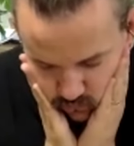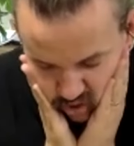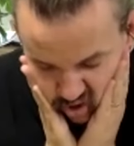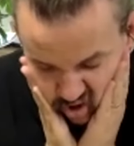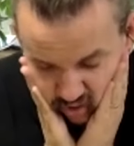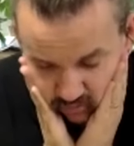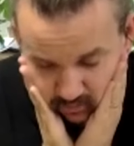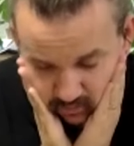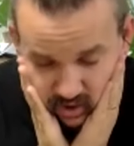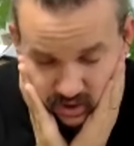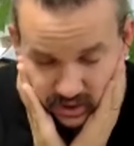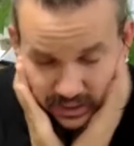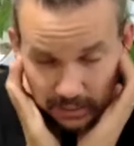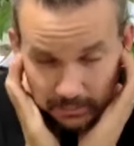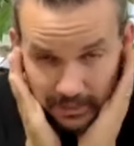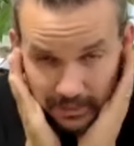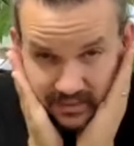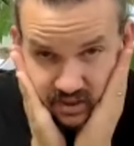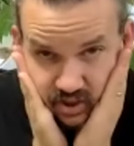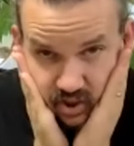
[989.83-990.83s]
So I'm going to let
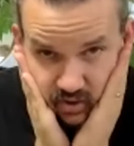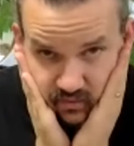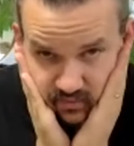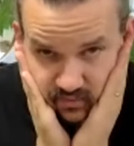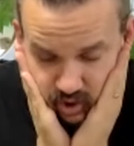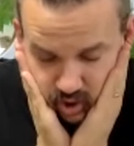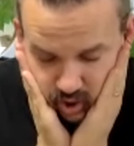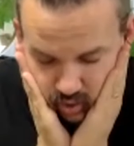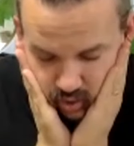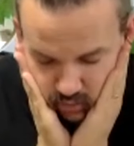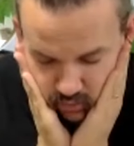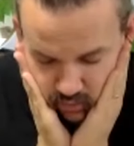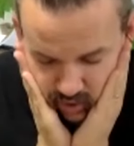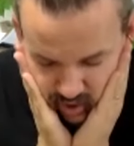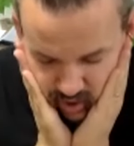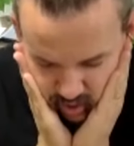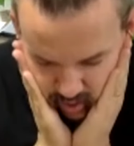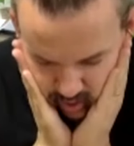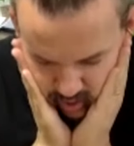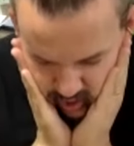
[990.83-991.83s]
myself go
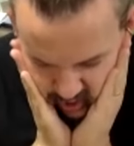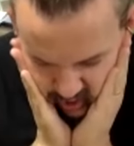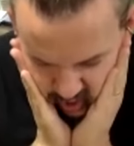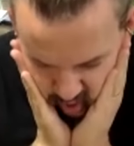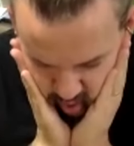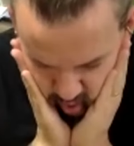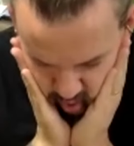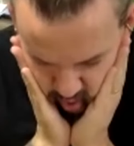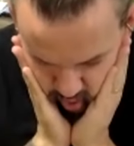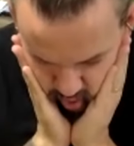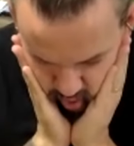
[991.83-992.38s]
there.